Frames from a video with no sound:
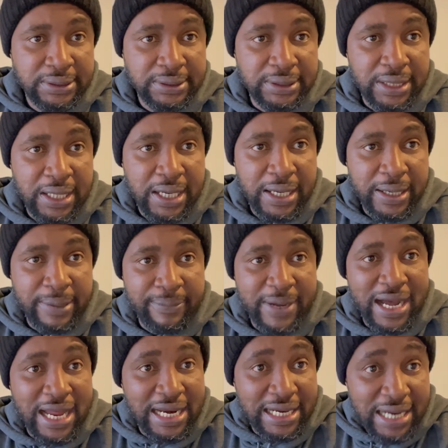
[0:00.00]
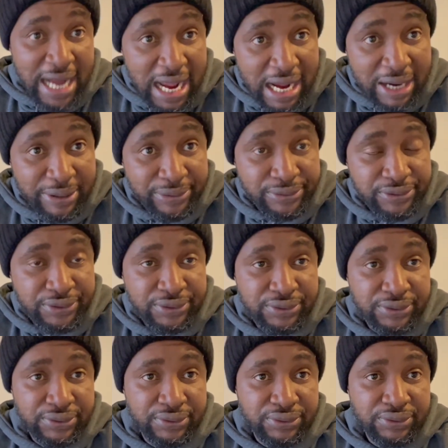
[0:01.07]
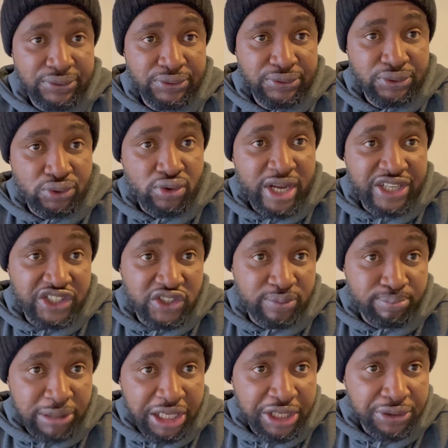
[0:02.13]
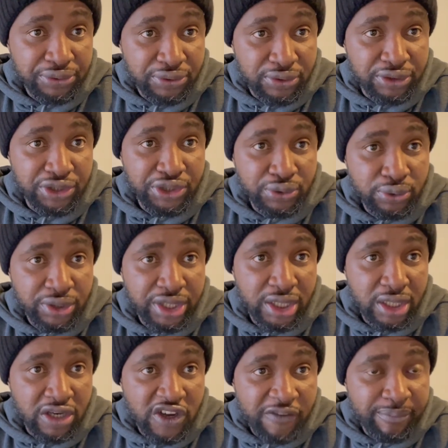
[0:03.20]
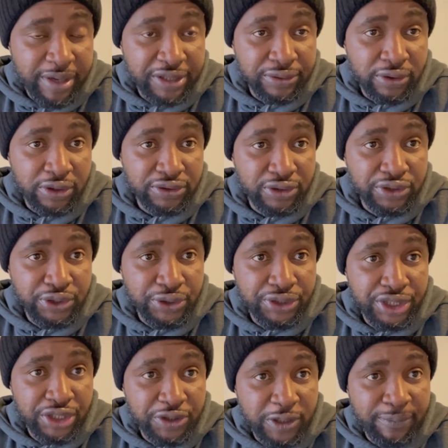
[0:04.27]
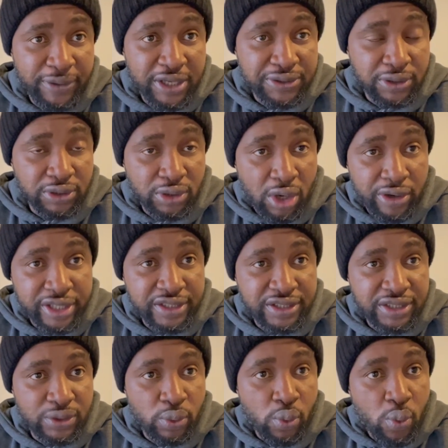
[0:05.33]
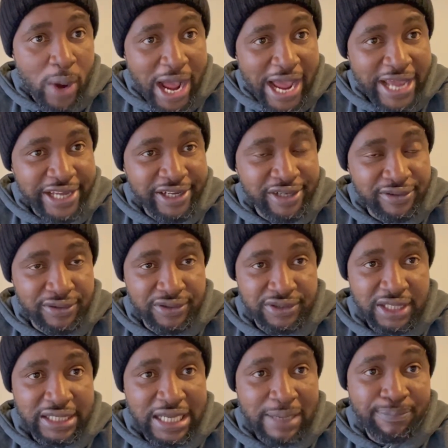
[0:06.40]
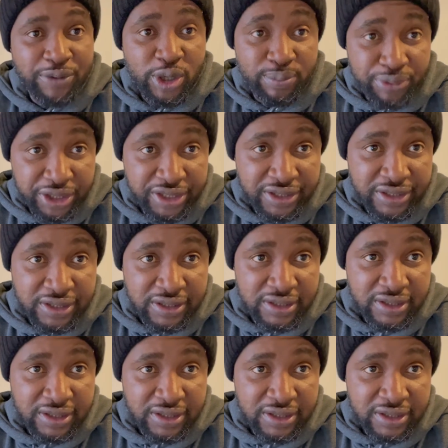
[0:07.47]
allowed to explain to the UK government or the UK DBS authority why it is inappropriate